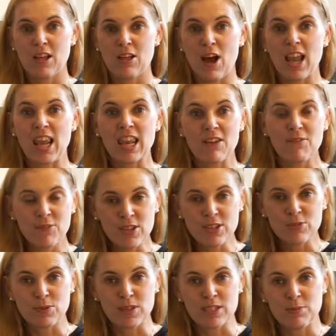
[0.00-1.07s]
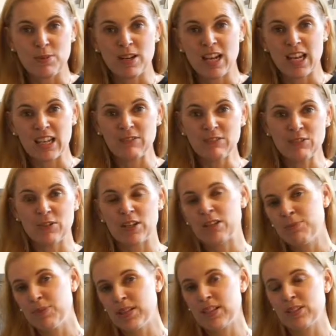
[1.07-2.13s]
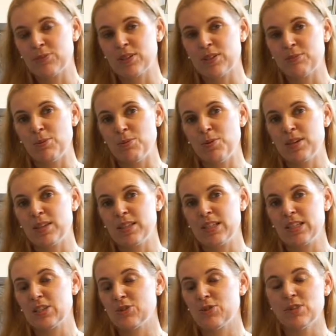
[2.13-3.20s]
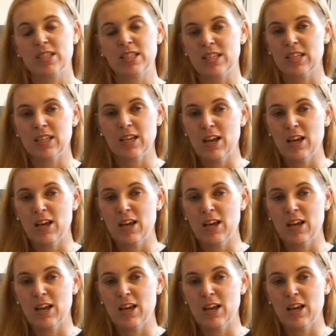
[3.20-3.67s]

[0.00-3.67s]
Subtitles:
I love this recipe and I love developing this recipe because it suits